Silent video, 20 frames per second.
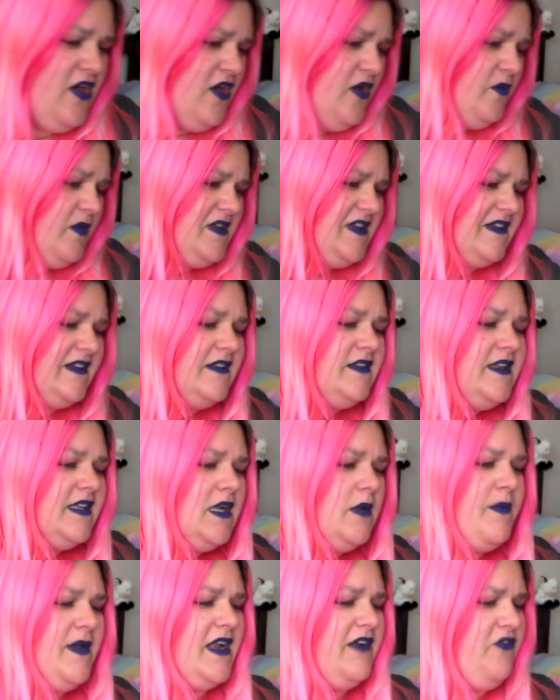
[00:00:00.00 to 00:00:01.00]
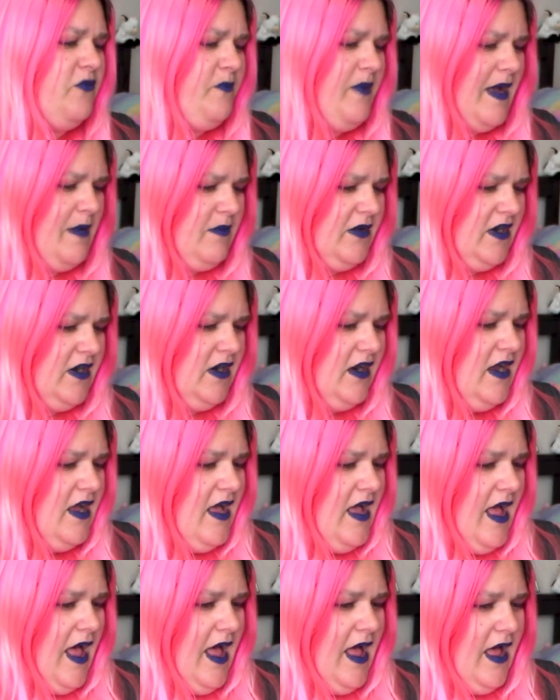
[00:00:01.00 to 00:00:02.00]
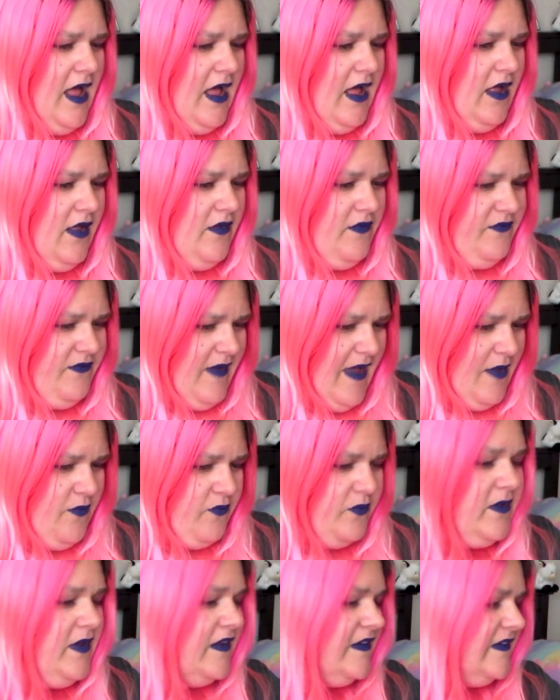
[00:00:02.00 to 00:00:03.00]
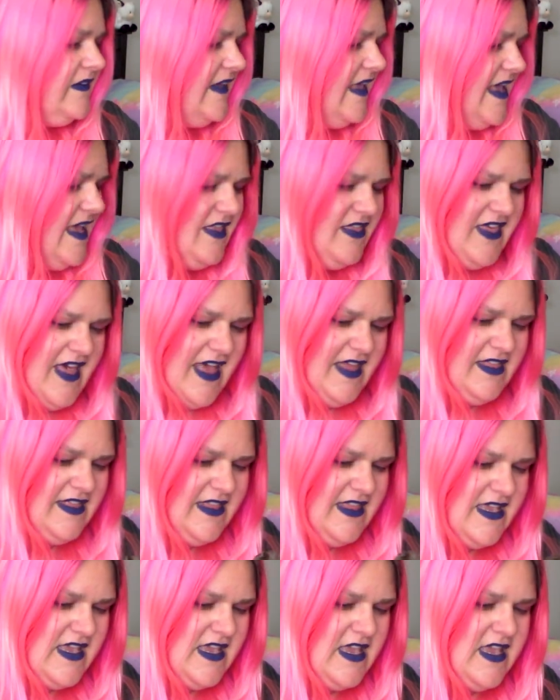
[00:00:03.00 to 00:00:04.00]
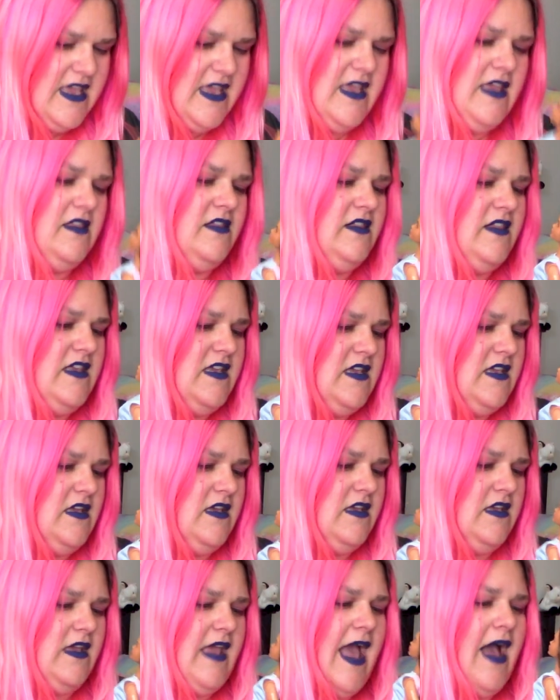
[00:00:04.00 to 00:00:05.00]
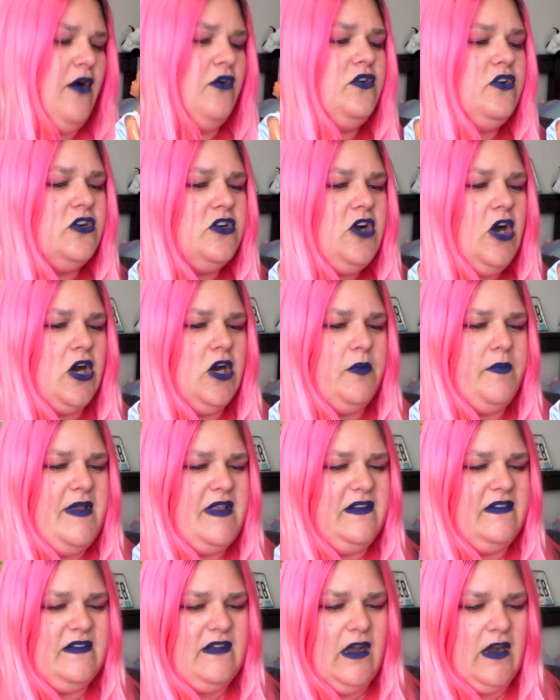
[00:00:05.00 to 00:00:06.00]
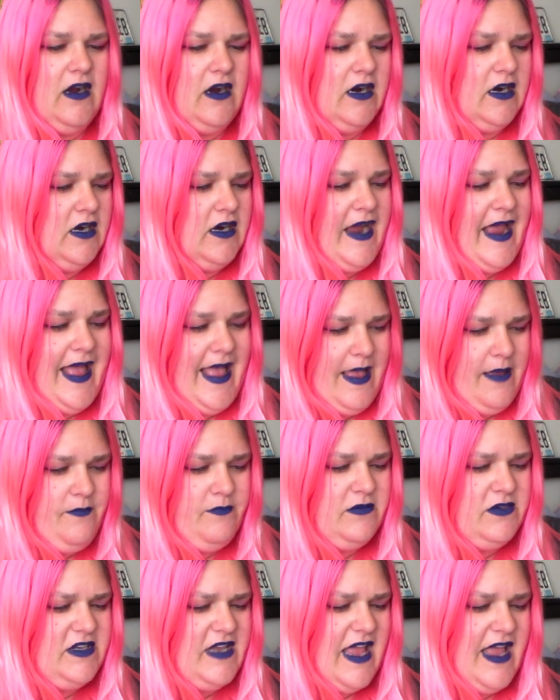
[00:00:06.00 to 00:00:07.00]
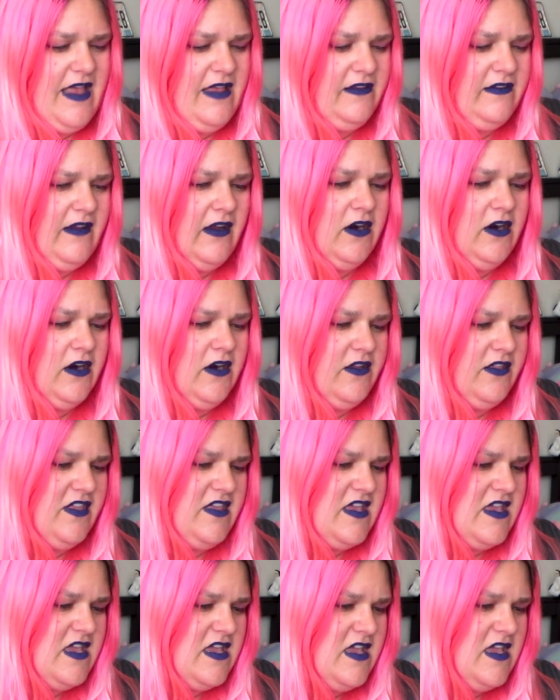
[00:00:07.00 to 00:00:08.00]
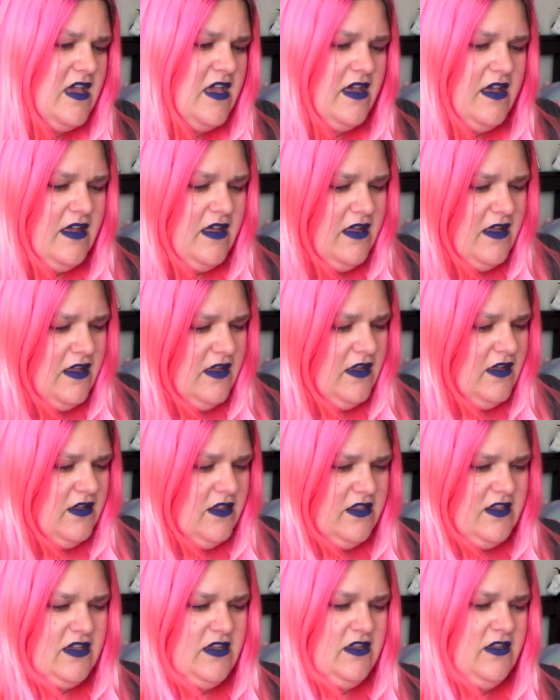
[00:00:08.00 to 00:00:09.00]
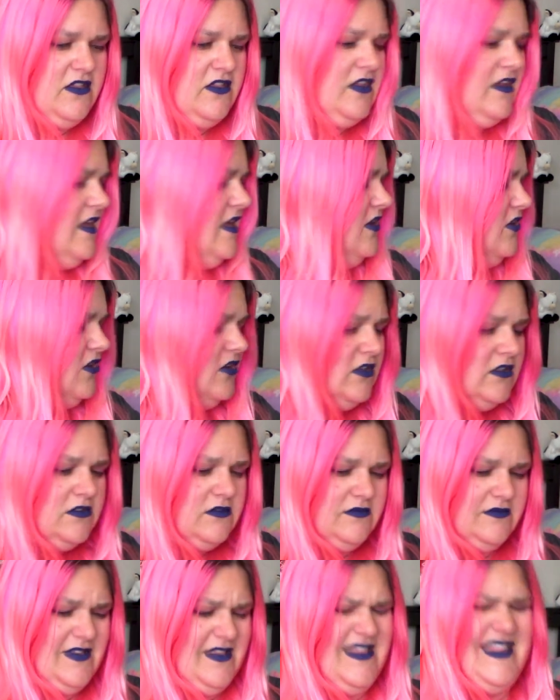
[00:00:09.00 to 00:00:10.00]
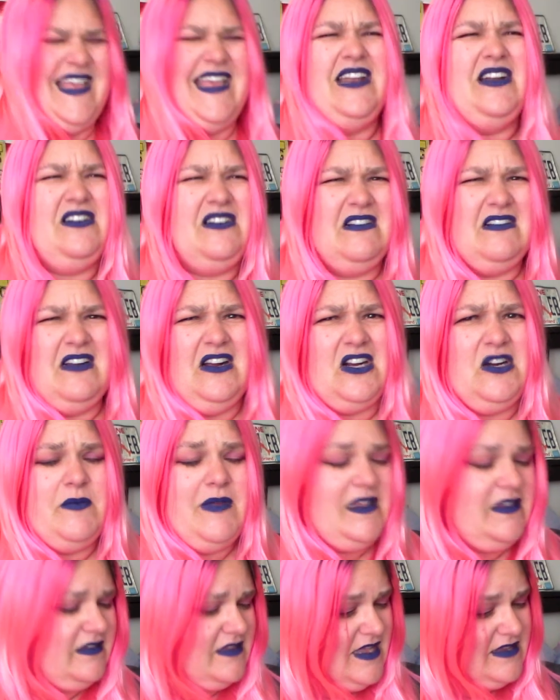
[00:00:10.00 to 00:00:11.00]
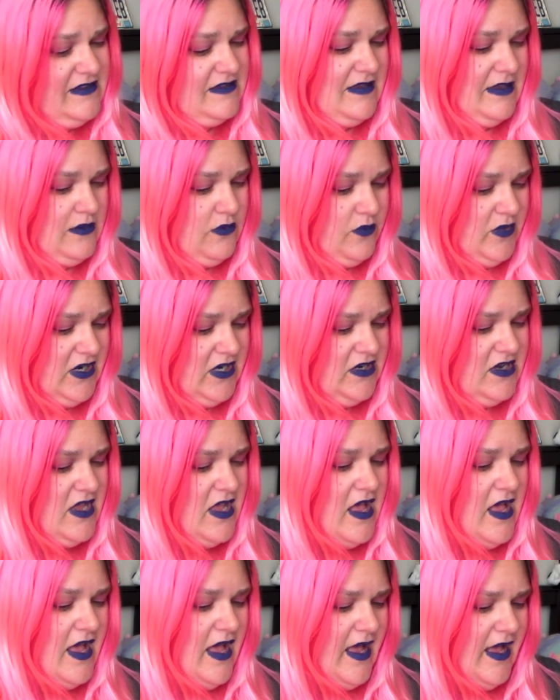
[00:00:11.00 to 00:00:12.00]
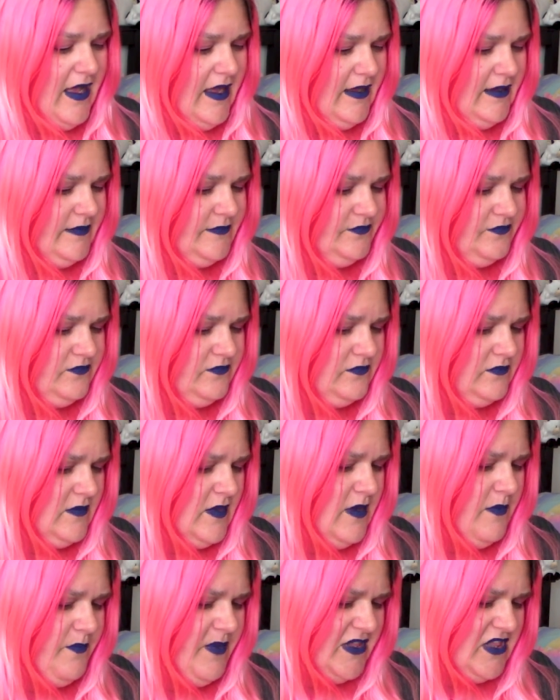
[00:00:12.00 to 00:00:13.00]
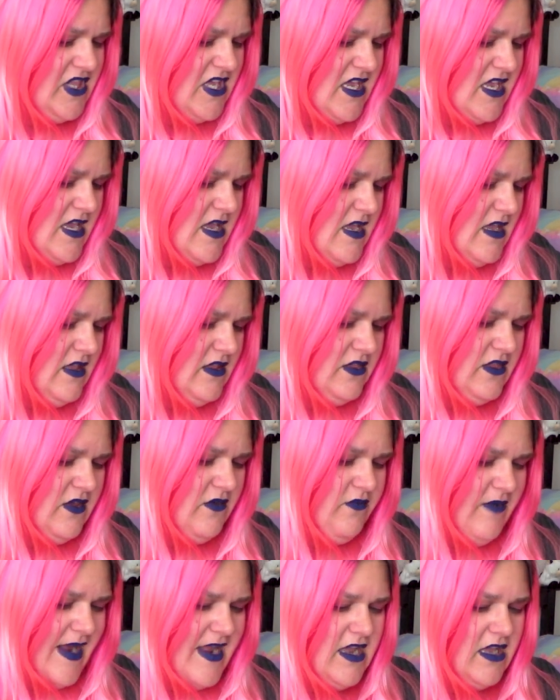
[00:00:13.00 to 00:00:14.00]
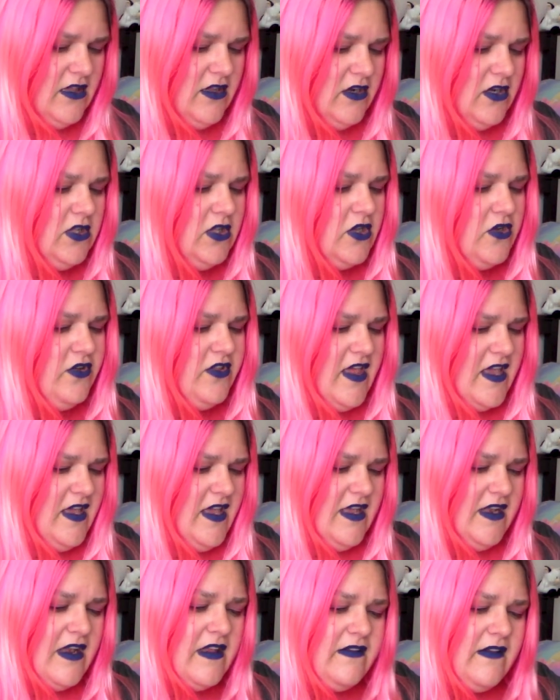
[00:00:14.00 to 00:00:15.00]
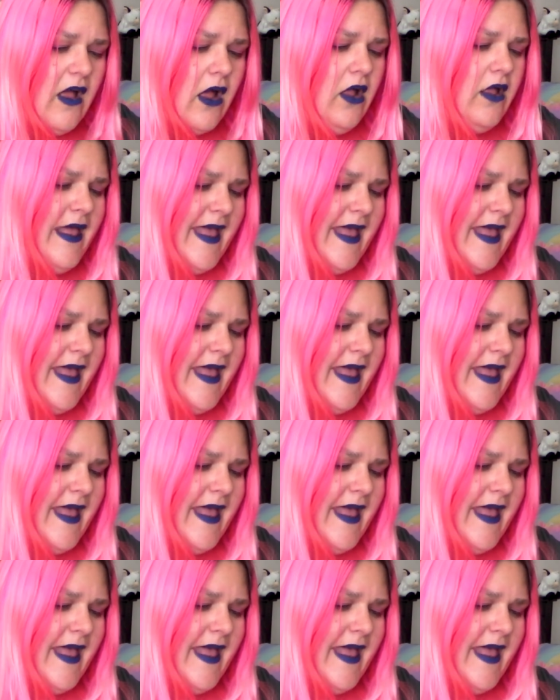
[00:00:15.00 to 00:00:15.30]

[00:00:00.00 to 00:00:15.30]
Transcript: which is a little bit of a bummer. I will say that the outer garments are hemmed, as are the inner garments. That's not a word. But the regular clothing, it is all